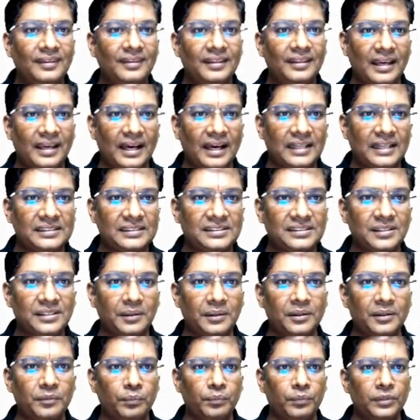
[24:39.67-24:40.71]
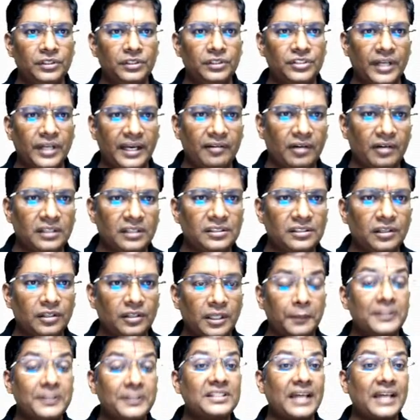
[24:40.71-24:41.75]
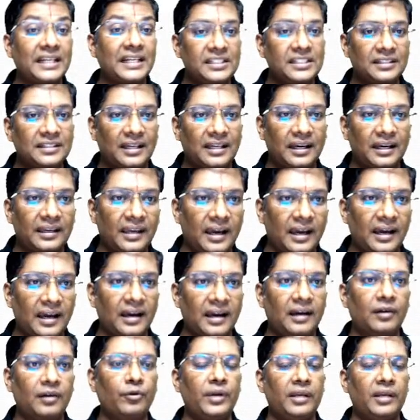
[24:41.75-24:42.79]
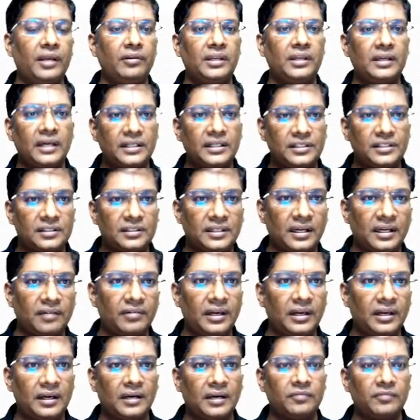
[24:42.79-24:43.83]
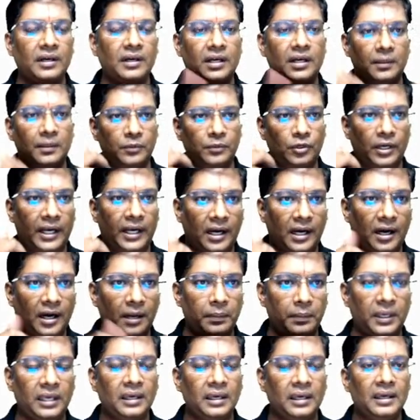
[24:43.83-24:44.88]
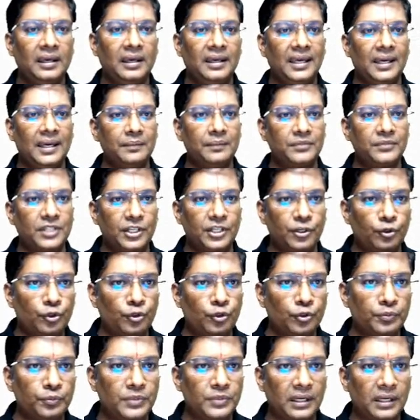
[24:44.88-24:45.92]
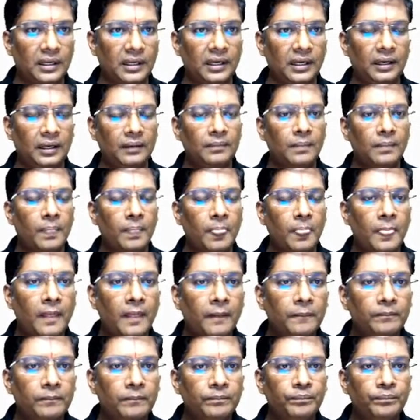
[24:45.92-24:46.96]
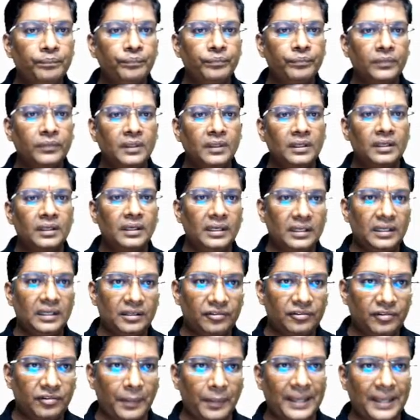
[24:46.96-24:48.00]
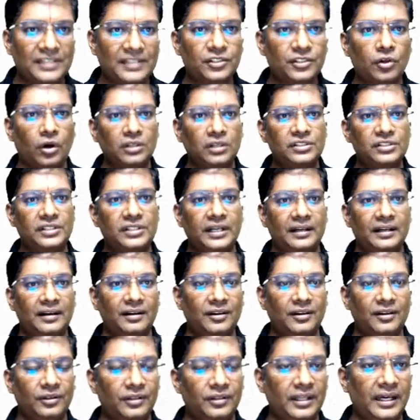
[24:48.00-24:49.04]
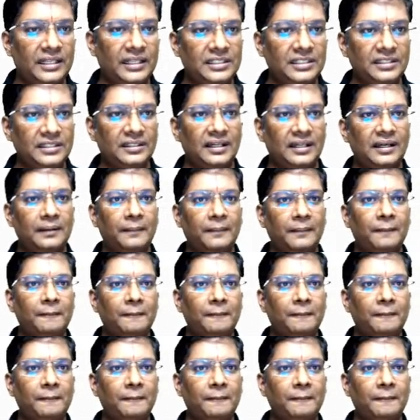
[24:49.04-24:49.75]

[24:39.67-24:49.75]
Yes, Srinivasa, that means Harshita. Yeah, good evening Harshita. Welcome to Unacademy EAMCET YouTube channel. It remains constant until the Harshita.